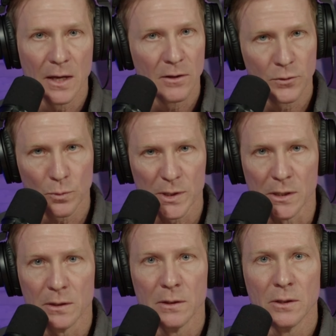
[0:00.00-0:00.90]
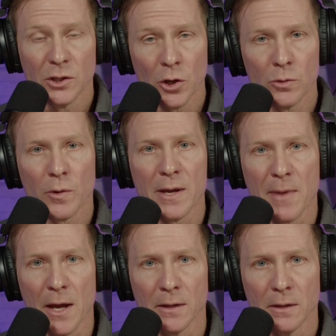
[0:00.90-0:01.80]
Three, go gray
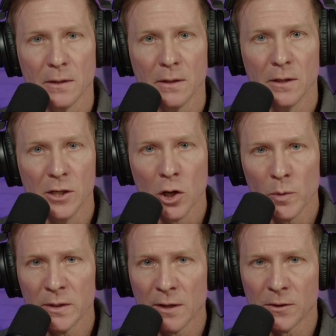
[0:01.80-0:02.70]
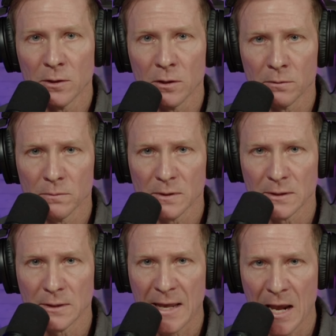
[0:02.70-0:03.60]
man. Knowing that there are
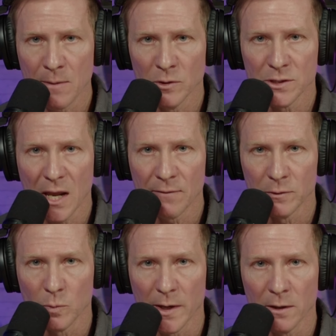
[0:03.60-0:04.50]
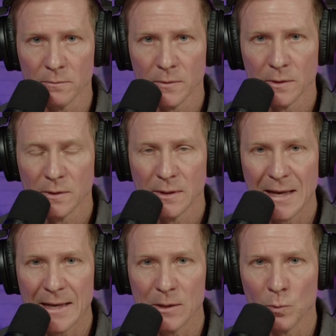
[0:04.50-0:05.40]
cameras everywhere,
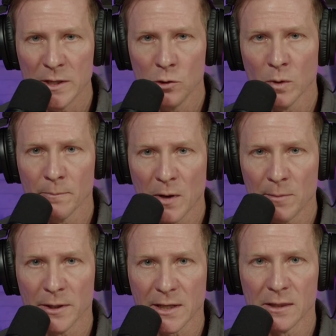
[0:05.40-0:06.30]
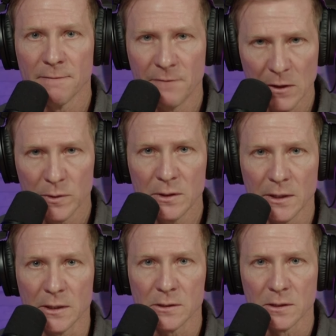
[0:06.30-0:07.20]
when you are in public, at the very
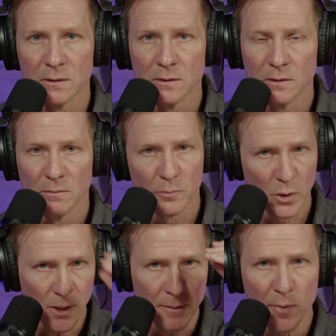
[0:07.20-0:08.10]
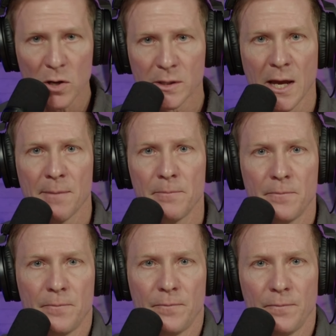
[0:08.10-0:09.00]
least, put on a ball cap.
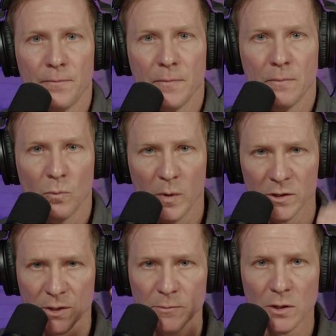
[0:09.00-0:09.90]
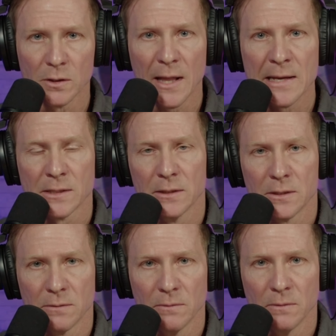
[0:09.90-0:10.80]
Wear some dark glasses.